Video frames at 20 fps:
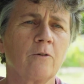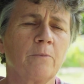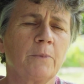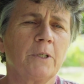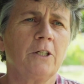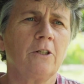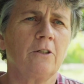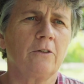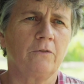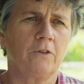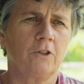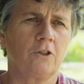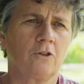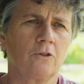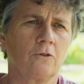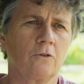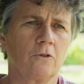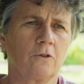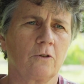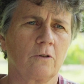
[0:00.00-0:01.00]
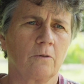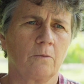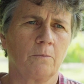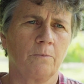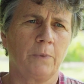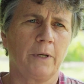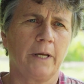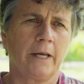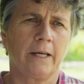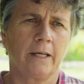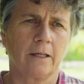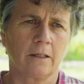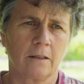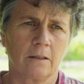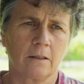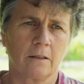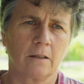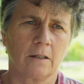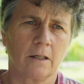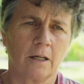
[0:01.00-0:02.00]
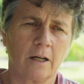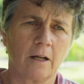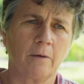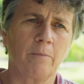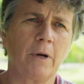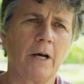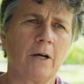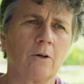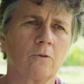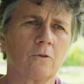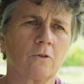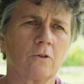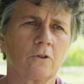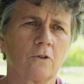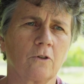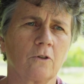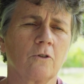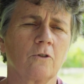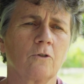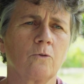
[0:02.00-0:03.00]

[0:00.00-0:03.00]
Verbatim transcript: from individuals paying an amount